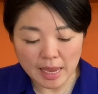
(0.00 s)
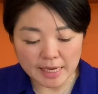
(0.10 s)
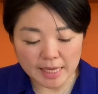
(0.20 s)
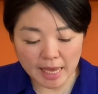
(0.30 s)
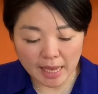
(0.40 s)

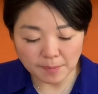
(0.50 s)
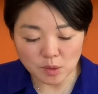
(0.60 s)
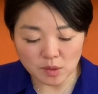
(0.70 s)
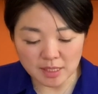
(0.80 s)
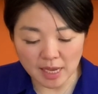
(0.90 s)
And he came
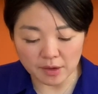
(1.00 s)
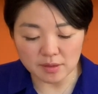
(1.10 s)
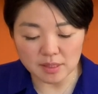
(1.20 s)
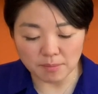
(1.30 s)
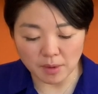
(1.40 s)
to a town
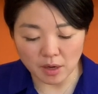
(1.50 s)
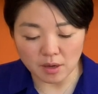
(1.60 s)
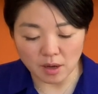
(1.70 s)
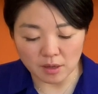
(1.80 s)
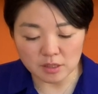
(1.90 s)
of Samaria
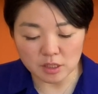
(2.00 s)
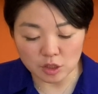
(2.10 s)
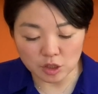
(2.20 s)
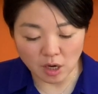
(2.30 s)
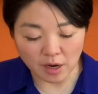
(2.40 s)
called
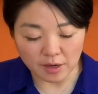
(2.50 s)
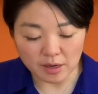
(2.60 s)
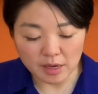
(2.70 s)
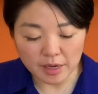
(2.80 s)
Sychar,